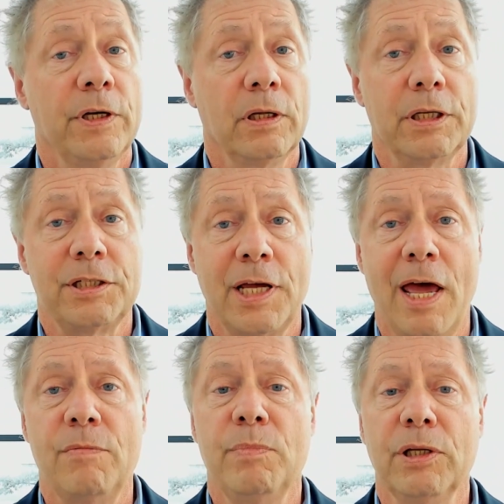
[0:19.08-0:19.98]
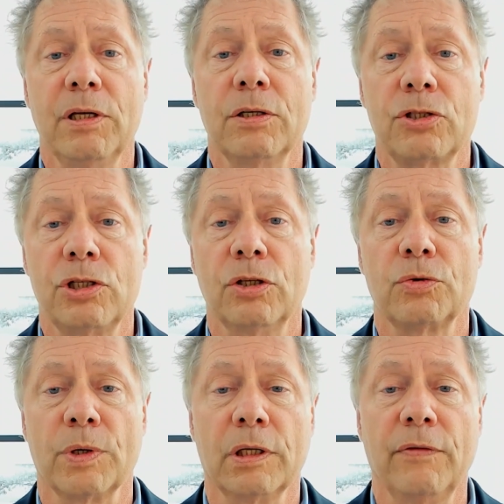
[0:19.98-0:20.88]
Nearly 10 million
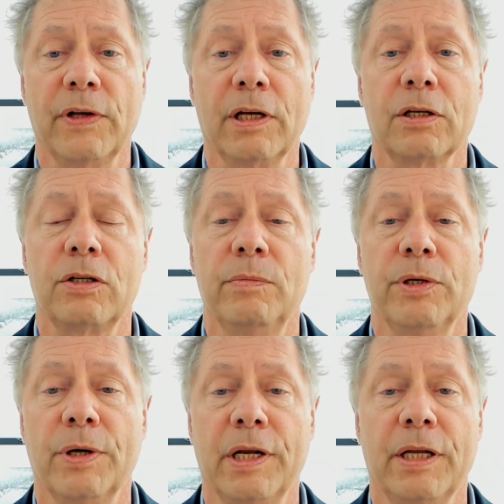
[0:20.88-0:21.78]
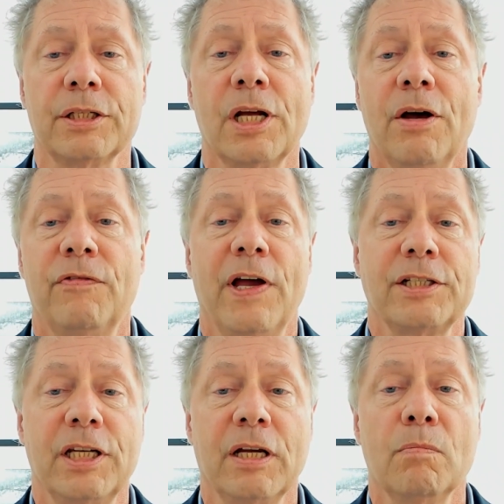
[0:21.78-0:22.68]
children living in communities
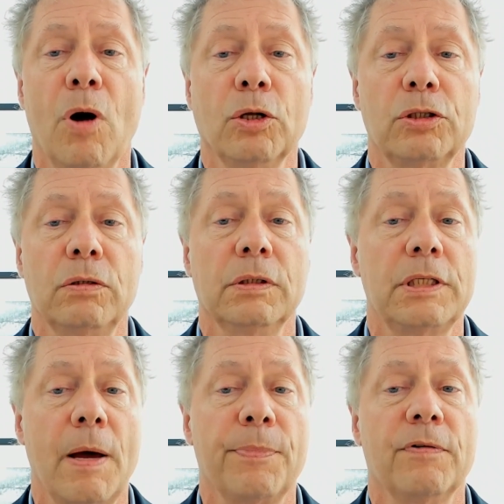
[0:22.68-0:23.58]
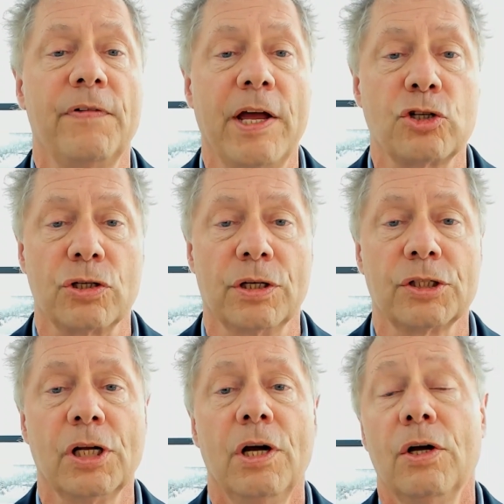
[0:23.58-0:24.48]
facing multiple
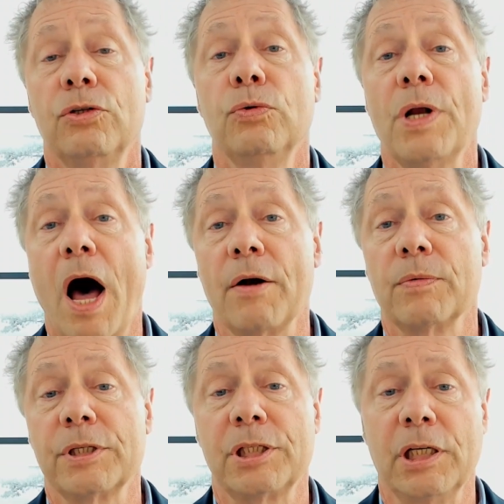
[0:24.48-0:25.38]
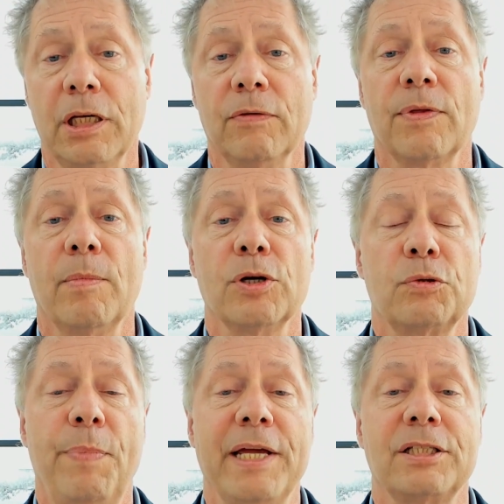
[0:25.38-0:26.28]
deprivations do not receive the
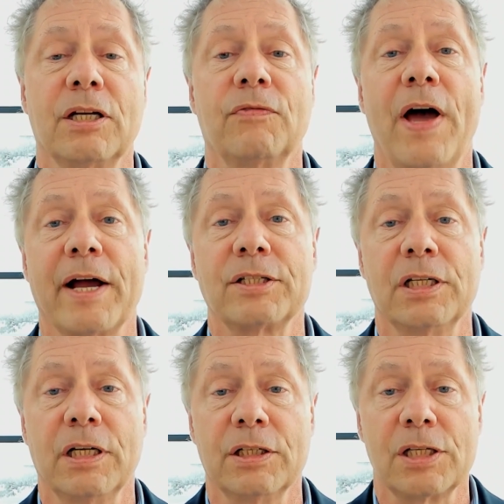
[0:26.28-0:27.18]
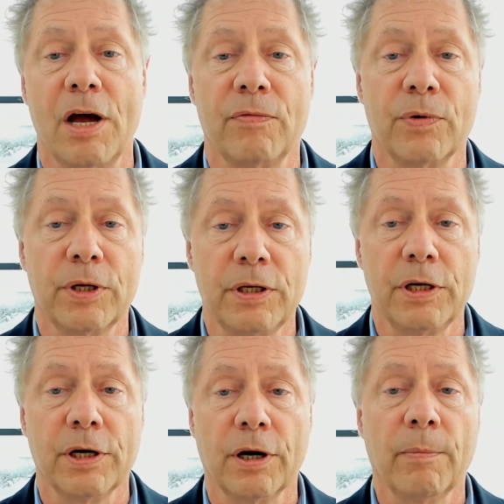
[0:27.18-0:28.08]
most basic vaccines every
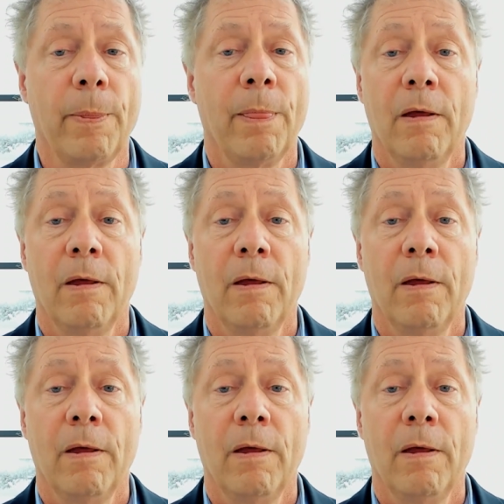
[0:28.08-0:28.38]
year.